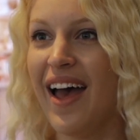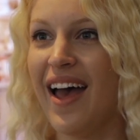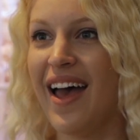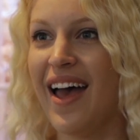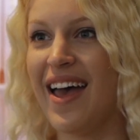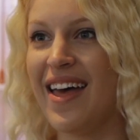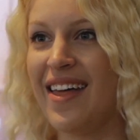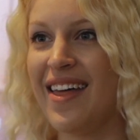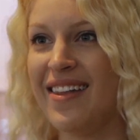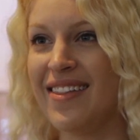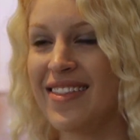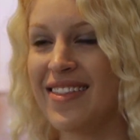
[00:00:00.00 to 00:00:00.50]

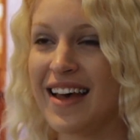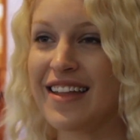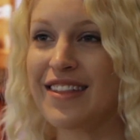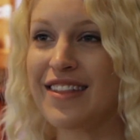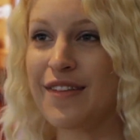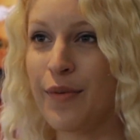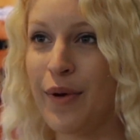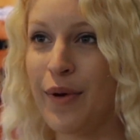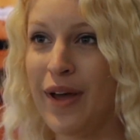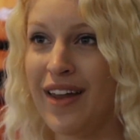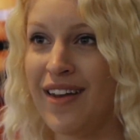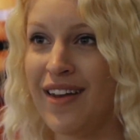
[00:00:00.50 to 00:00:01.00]
And that's
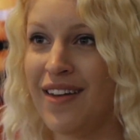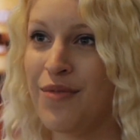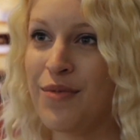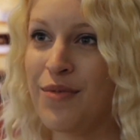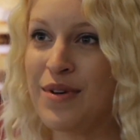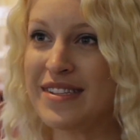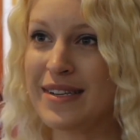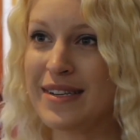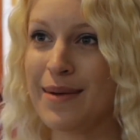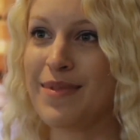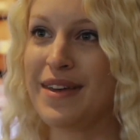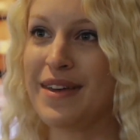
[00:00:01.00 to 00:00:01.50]
when, when
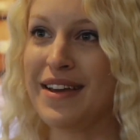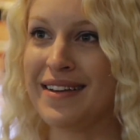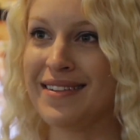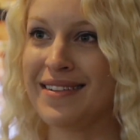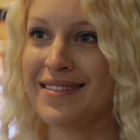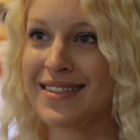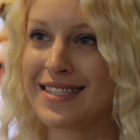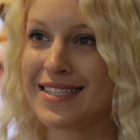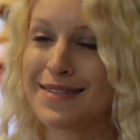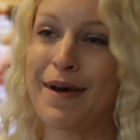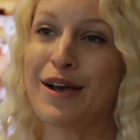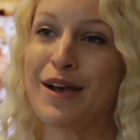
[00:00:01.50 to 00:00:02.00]
something
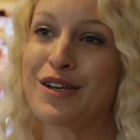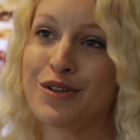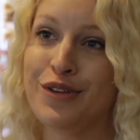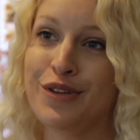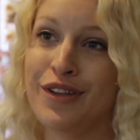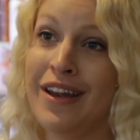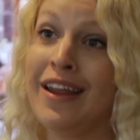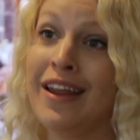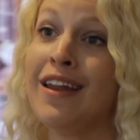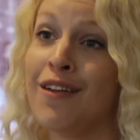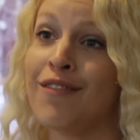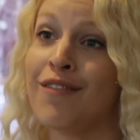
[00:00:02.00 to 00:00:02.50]
special
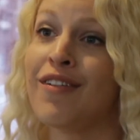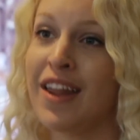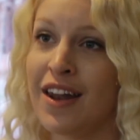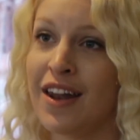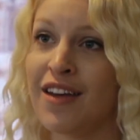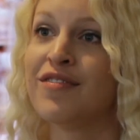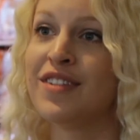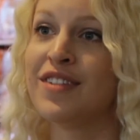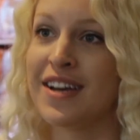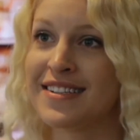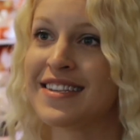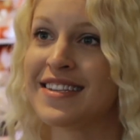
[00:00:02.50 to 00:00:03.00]
and
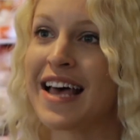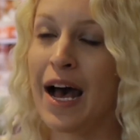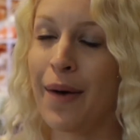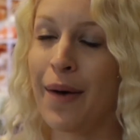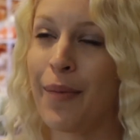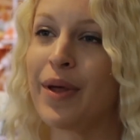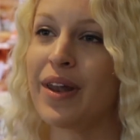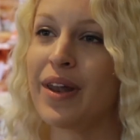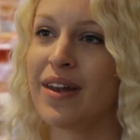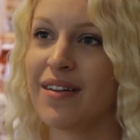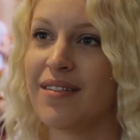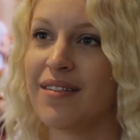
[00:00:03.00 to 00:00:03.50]
innovative does
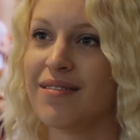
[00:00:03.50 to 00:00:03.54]
happen.